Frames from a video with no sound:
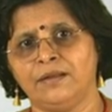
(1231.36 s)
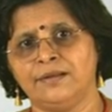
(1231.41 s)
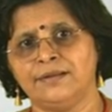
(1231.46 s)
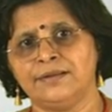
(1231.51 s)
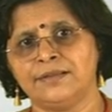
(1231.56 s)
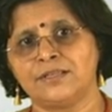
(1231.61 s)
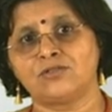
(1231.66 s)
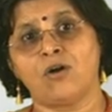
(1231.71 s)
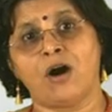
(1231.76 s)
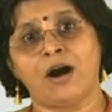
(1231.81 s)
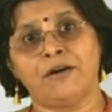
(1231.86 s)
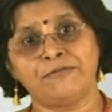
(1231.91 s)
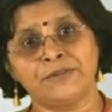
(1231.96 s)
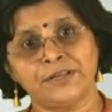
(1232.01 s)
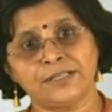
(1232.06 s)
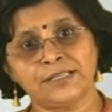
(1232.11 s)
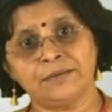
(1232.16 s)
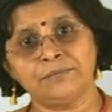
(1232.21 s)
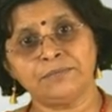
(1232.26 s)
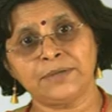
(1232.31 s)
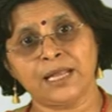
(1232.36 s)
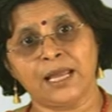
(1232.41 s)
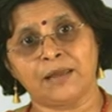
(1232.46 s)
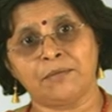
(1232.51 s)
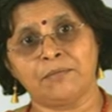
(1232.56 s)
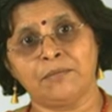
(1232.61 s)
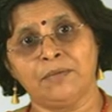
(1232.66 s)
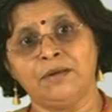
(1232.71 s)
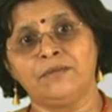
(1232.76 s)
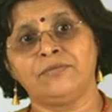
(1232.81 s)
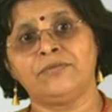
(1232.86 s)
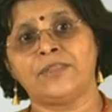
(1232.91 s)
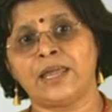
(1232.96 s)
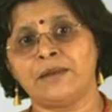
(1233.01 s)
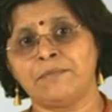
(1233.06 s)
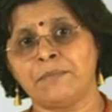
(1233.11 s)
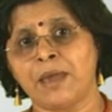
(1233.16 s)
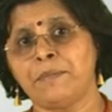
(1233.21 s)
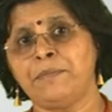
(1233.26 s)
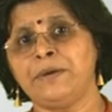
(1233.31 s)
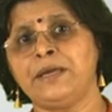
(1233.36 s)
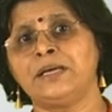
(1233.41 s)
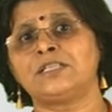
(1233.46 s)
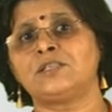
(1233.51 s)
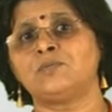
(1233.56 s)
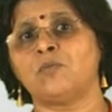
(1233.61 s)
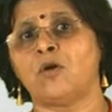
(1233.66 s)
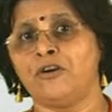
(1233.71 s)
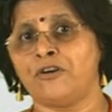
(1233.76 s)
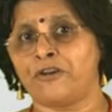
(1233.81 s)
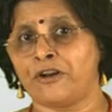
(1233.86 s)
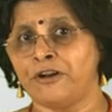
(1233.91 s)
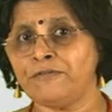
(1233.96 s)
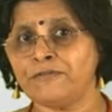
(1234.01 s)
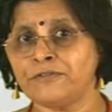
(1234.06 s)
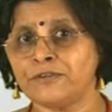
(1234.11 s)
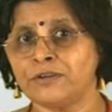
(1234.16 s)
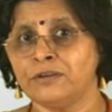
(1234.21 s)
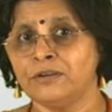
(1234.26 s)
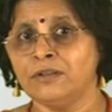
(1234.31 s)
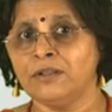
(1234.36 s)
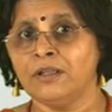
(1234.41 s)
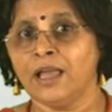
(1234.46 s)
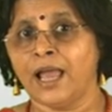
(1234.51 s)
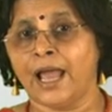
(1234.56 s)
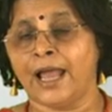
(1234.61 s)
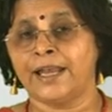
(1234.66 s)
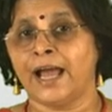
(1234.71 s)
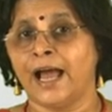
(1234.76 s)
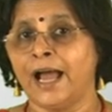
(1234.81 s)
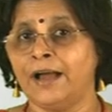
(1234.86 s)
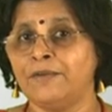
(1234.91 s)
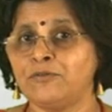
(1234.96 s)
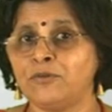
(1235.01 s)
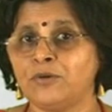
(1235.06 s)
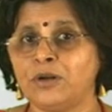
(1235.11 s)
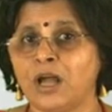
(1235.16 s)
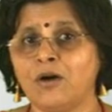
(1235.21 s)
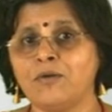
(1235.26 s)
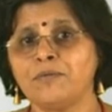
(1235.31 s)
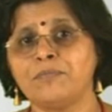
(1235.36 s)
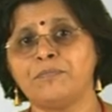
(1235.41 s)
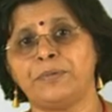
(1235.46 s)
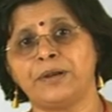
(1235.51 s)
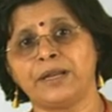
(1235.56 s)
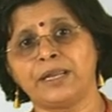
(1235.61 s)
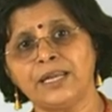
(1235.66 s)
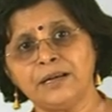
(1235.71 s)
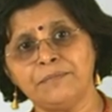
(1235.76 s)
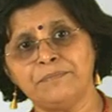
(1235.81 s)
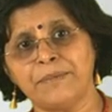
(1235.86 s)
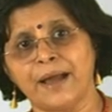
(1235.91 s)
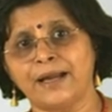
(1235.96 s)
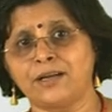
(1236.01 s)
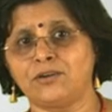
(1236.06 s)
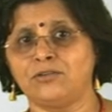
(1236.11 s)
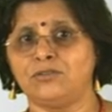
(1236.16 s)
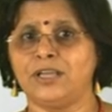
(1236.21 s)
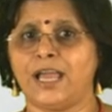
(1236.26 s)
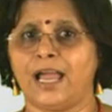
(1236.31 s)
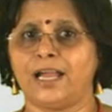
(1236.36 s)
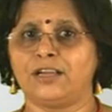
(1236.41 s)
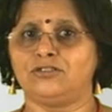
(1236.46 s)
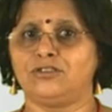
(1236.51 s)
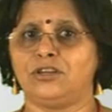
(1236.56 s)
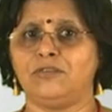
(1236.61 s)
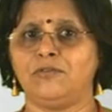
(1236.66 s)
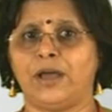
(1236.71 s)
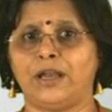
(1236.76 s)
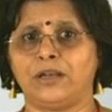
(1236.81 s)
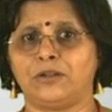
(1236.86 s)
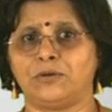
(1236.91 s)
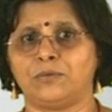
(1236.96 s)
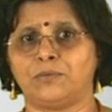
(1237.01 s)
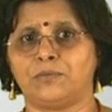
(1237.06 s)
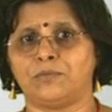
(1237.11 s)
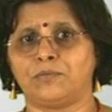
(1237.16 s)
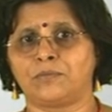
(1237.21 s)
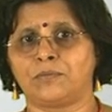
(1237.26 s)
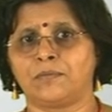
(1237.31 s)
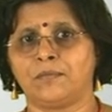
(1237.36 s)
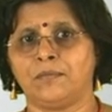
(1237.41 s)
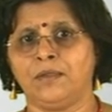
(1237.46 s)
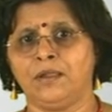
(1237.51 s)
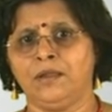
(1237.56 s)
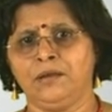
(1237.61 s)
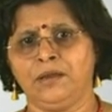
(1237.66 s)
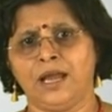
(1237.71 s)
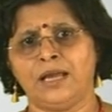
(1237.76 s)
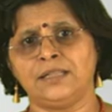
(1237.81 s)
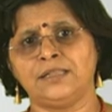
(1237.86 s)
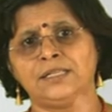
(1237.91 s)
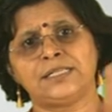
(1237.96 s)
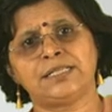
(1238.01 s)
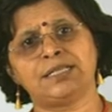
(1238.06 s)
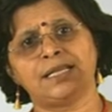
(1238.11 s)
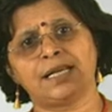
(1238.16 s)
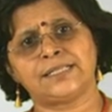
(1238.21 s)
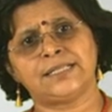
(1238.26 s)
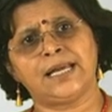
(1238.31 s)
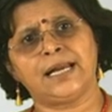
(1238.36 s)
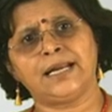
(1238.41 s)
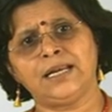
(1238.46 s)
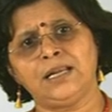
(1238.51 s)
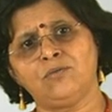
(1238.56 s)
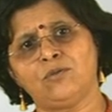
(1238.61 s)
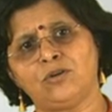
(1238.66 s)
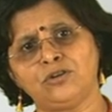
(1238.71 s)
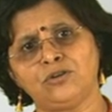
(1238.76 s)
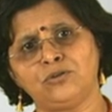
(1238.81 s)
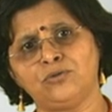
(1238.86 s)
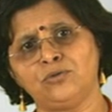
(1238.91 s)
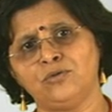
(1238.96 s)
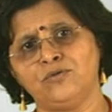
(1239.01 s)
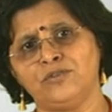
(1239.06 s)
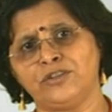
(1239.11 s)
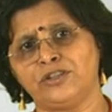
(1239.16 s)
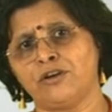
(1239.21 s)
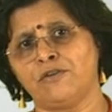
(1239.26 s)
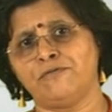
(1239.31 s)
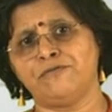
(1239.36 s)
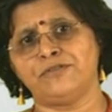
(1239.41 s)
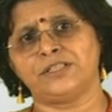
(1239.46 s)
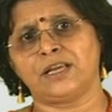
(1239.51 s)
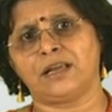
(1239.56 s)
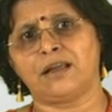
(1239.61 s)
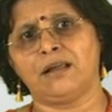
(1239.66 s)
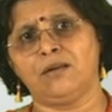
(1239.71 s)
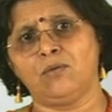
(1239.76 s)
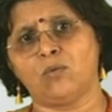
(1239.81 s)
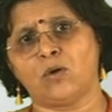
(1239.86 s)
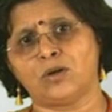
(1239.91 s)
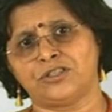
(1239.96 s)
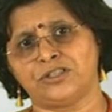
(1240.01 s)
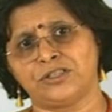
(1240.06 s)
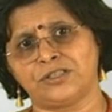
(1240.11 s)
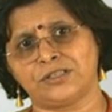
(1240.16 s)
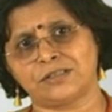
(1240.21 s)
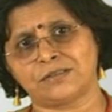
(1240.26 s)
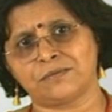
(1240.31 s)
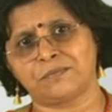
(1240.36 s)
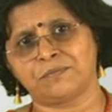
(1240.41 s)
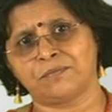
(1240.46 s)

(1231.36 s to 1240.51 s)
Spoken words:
So after some time, there may be a small drift and I have to now bring it back to the actual value. And this is exactly what you do with your physical watches.